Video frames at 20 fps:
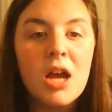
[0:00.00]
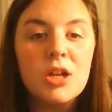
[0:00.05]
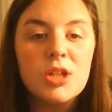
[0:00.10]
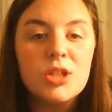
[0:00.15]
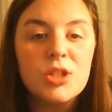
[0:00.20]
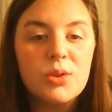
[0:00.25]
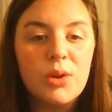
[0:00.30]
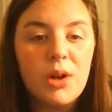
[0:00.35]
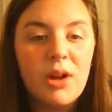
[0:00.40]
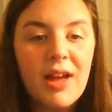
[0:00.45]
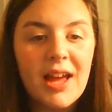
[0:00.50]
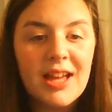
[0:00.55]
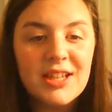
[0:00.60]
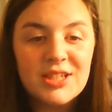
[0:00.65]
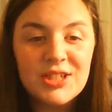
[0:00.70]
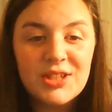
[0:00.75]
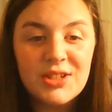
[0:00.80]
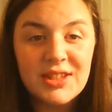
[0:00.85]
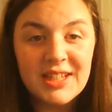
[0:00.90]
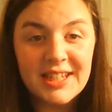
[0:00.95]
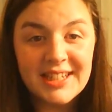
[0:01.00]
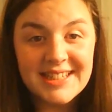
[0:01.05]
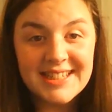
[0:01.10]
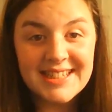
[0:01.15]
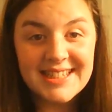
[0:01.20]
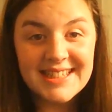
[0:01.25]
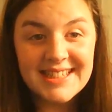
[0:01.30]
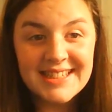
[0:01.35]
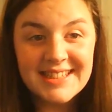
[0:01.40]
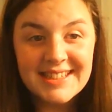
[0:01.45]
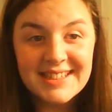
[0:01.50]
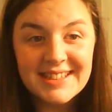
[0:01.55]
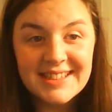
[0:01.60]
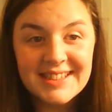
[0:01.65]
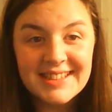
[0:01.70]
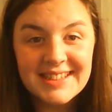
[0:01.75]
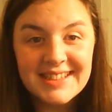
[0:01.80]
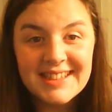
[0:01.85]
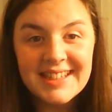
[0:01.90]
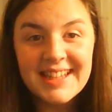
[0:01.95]
So I'll ask you this.
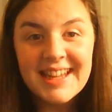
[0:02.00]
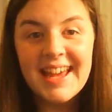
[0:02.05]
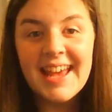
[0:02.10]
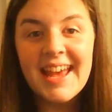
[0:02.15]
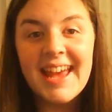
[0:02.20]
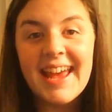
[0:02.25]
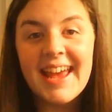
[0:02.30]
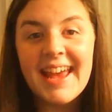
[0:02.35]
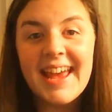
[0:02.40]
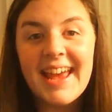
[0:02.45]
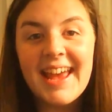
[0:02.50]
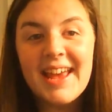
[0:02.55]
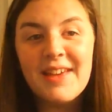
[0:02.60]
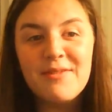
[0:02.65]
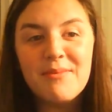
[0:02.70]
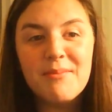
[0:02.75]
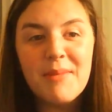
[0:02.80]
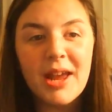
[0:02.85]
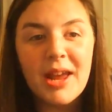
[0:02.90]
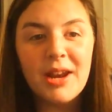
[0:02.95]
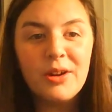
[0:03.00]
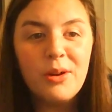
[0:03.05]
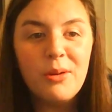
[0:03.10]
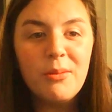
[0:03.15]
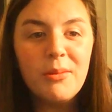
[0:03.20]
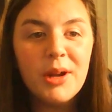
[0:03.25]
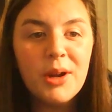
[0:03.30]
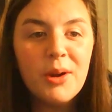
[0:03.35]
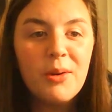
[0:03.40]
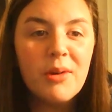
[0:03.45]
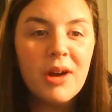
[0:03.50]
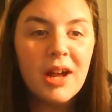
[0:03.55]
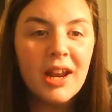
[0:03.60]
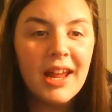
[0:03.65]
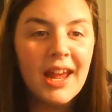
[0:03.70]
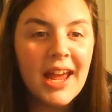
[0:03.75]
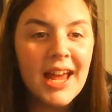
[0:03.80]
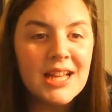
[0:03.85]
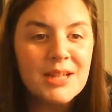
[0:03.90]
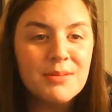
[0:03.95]
If medical
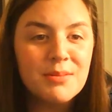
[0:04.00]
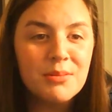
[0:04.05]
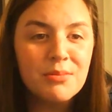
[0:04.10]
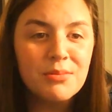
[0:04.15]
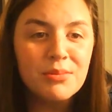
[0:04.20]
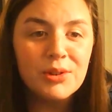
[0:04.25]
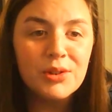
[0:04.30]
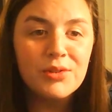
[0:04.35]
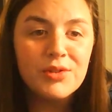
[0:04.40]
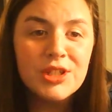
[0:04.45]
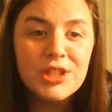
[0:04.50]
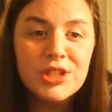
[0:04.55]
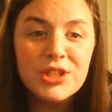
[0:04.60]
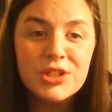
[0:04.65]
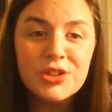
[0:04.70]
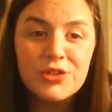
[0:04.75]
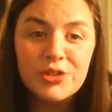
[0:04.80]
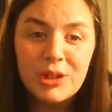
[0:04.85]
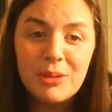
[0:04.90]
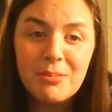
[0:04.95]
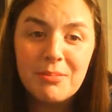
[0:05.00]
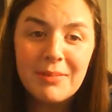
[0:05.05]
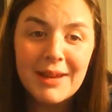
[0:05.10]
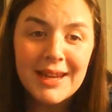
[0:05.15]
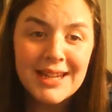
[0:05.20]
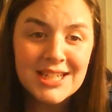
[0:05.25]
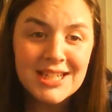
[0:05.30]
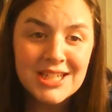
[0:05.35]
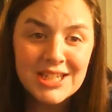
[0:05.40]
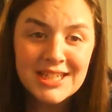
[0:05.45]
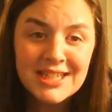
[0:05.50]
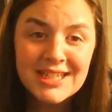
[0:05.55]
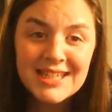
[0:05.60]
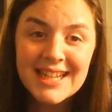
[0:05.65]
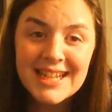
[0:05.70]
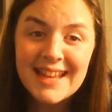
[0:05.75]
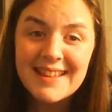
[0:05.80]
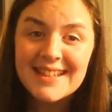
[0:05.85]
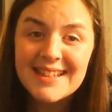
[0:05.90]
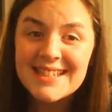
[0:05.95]
marijuana has been proven to treat patients
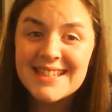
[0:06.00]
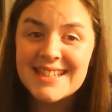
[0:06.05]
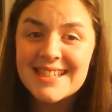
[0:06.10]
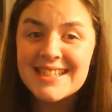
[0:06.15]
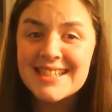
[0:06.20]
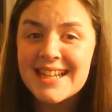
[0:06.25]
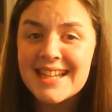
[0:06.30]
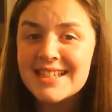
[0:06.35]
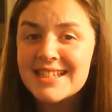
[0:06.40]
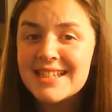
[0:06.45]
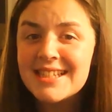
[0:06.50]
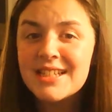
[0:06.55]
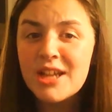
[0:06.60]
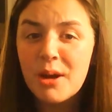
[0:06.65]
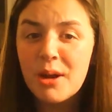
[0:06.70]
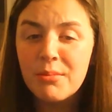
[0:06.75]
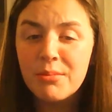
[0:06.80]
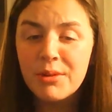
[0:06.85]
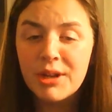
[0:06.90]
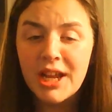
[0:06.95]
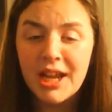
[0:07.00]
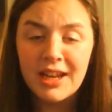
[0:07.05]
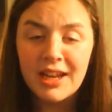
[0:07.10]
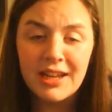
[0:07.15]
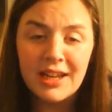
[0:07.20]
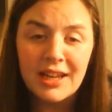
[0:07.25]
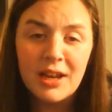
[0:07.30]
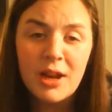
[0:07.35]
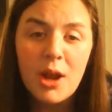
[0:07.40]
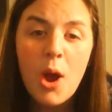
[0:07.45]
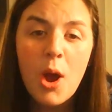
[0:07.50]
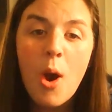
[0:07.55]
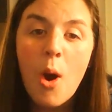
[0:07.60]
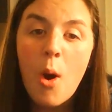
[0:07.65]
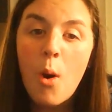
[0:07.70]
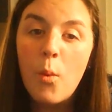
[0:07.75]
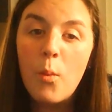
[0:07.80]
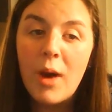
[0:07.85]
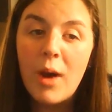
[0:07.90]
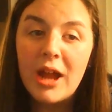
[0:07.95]
and the success is comprehended,
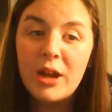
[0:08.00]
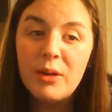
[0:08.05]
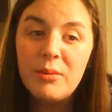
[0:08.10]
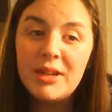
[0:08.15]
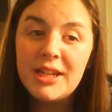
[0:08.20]
why do we